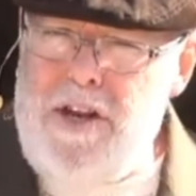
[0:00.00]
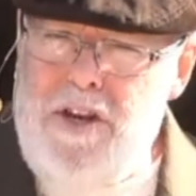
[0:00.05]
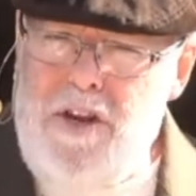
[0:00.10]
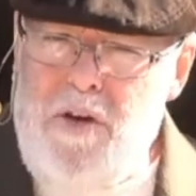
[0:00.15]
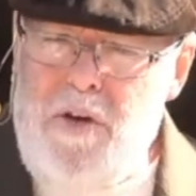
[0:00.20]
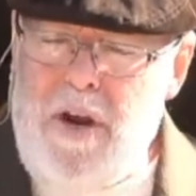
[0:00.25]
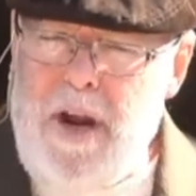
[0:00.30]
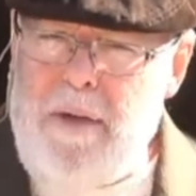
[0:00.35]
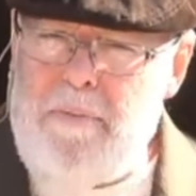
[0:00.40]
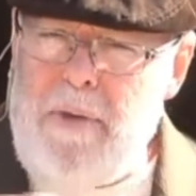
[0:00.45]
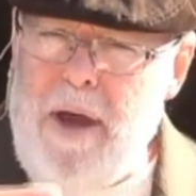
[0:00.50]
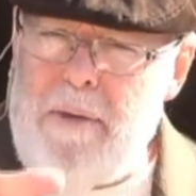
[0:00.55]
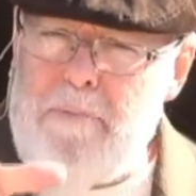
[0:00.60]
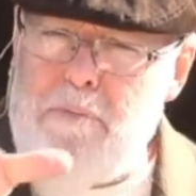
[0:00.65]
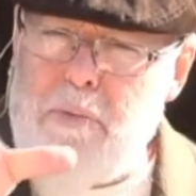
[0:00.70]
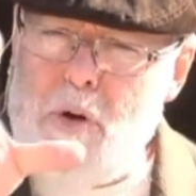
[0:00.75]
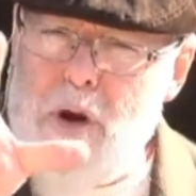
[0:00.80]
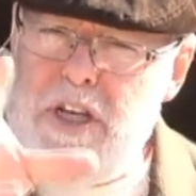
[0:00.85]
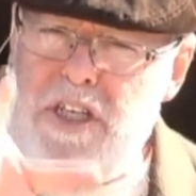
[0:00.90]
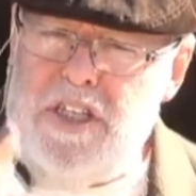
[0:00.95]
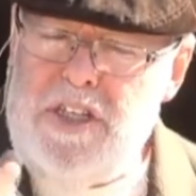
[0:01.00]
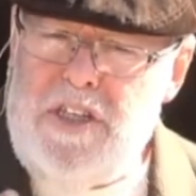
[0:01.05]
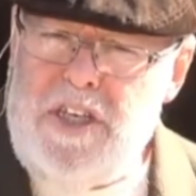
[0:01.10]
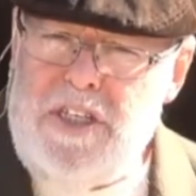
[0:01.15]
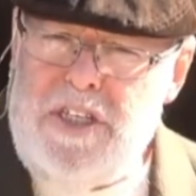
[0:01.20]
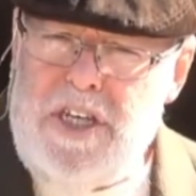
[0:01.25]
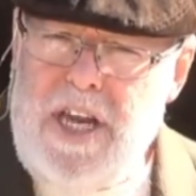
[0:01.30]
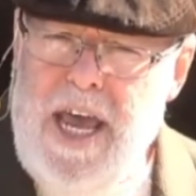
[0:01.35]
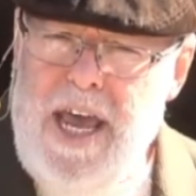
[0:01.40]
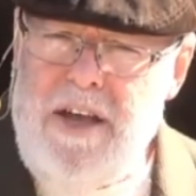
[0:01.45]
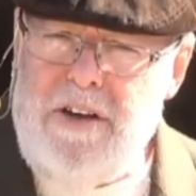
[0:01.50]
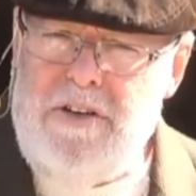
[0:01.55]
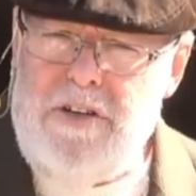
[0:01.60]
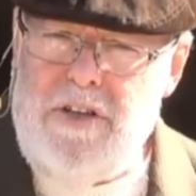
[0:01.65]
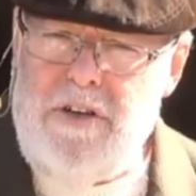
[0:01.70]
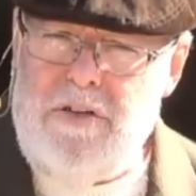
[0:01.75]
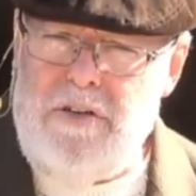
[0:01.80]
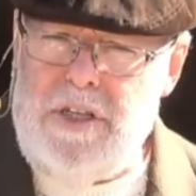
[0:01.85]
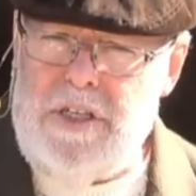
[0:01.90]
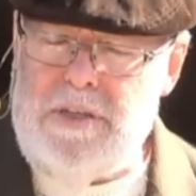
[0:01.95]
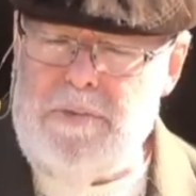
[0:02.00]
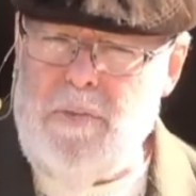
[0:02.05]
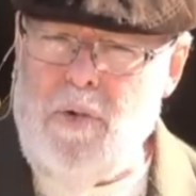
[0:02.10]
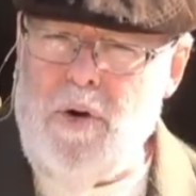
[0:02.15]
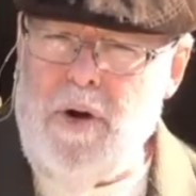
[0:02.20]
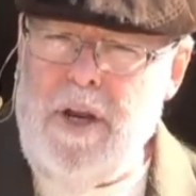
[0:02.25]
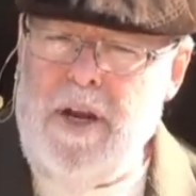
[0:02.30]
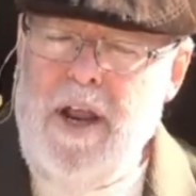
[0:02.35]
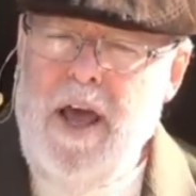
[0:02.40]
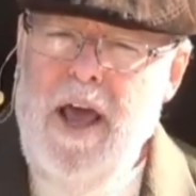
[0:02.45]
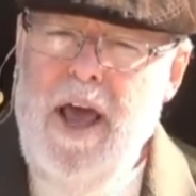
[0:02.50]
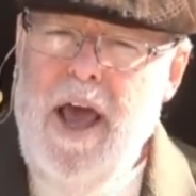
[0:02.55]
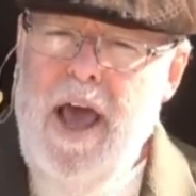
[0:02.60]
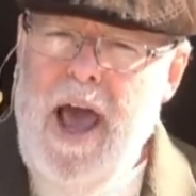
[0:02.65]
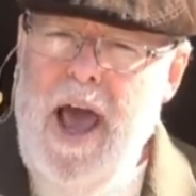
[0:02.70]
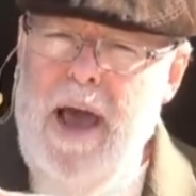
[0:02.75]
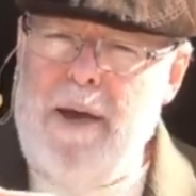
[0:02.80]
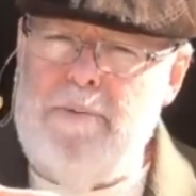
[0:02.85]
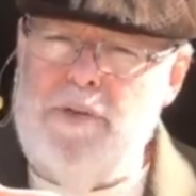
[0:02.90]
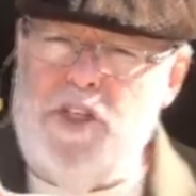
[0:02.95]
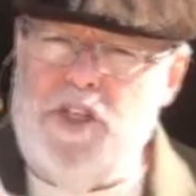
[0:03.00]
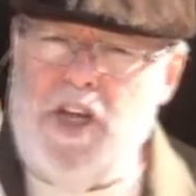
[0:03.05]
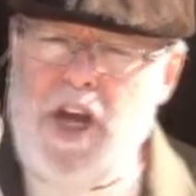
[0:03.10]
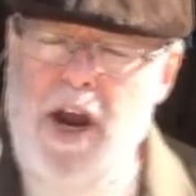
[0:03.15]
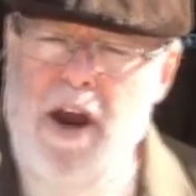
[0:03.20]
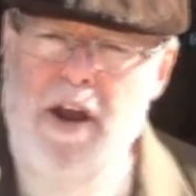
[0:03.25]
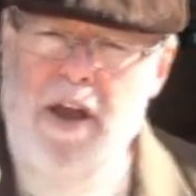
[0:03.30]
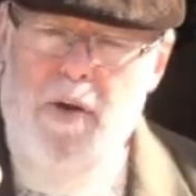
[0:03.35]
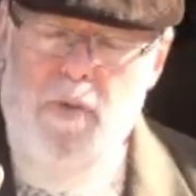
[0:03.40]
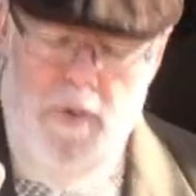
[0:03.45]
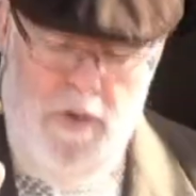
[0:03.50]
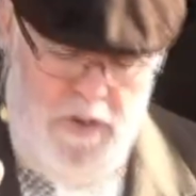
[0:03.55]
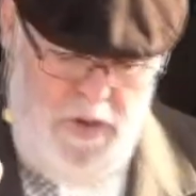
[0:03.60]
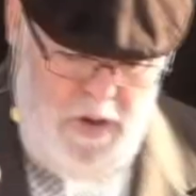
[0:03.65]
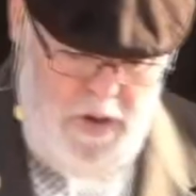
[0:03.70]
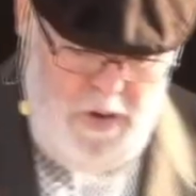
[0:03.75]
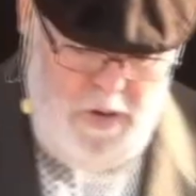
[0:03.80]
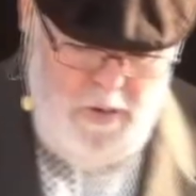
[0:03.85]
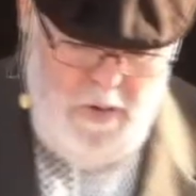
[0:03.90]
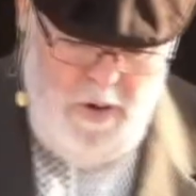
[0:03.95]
and I'm not preaching this down to you this morning. I'm sharing with you